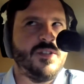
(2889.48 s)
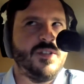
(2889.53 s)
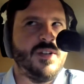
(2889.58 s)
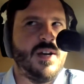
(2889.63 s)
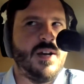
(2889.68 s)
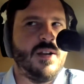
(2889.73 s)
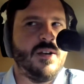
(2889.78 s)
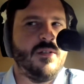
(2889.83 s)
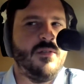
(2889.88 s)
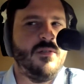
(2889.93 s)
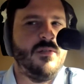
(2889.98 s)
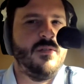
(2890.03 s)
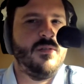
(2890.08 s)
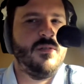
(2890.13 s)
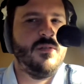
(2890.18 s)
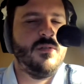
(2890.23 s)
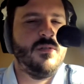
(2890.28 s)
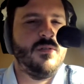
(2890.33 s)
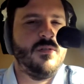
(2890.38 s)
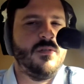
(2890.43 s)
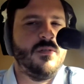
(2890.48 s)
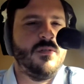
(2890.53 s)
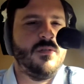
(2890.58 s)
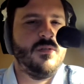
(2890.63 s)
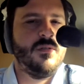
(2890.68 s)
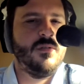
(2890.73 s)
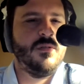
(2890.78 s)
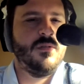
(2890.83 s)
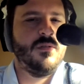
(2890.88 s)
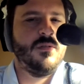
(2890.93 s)
Wi-Fi connected.
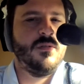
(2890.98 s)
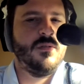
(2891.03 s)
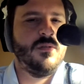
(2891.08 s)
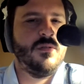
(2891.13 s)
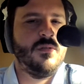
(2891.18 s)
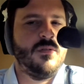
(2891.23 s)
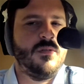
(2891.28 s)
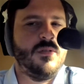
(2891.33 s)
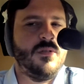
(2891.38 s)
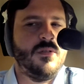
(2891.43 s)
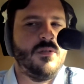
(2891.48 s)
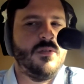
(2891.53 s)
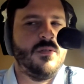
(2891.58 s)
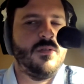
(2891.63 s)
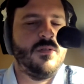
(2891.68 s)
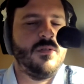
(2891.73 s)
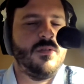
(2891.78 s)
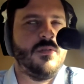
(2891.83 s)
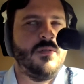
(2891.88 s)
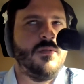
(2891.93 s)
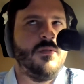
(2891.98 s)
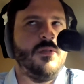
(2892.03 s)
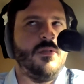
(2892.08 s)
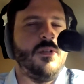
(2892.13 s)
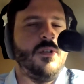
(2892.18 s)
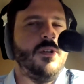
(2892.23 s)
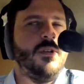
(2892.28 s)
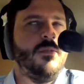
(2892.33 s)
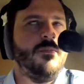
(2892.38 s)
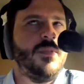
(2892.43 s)
Searching for
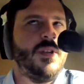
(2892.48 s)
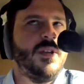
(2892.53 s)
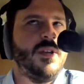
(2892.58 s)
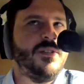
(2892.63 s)
satellites.